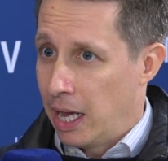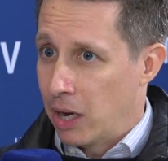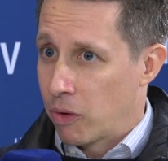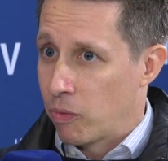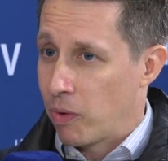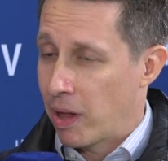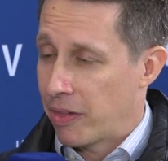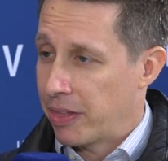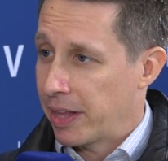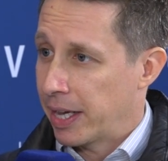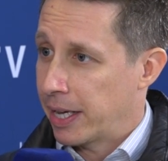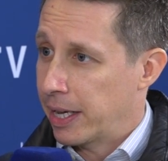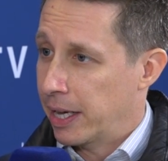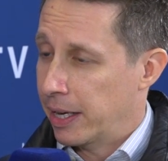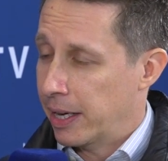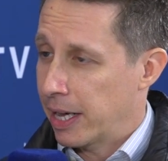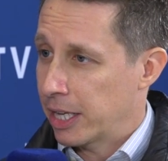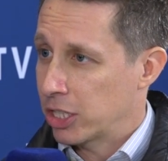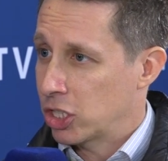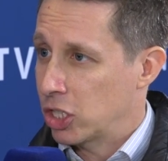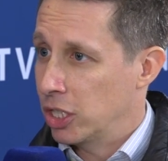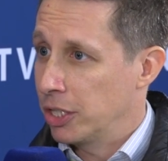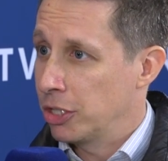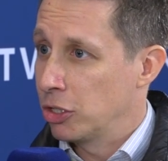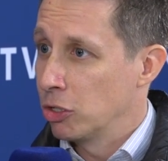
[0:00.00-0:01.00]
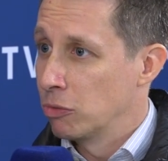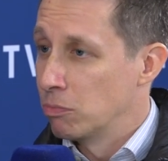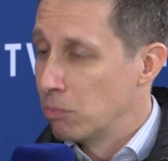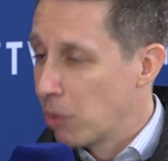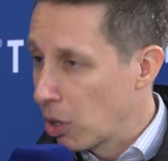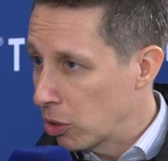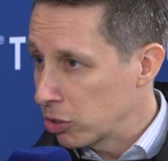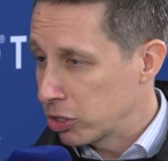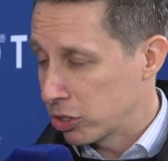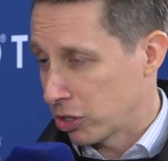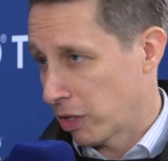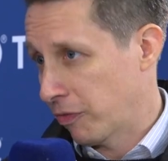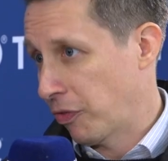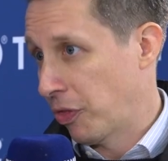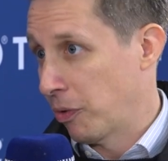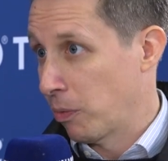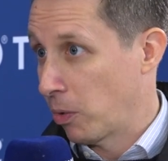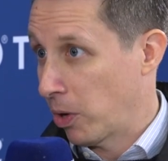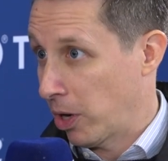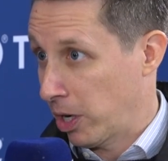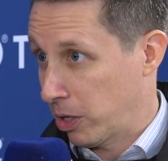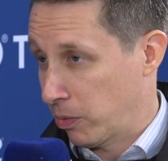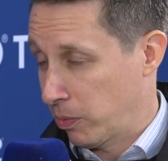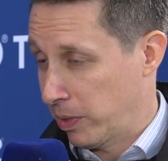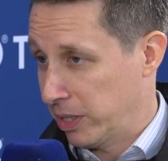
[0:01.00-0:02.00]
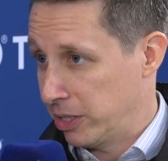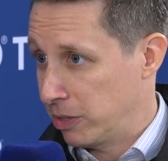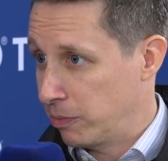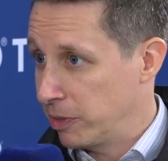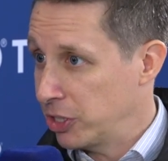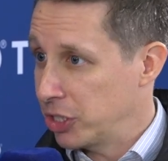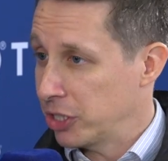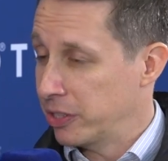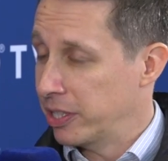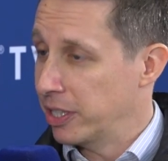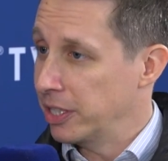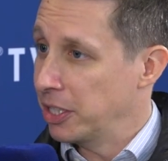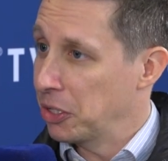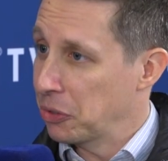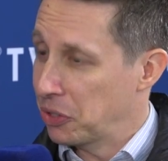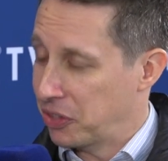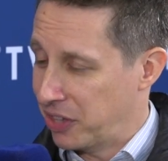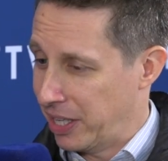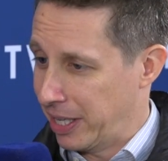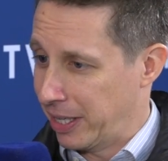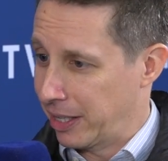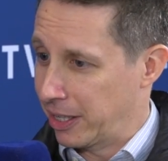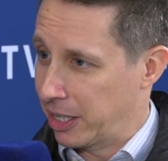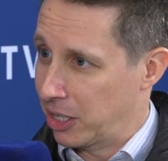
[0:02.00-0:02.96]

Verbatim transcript: where they can actually do most of the work with, which is a new thing.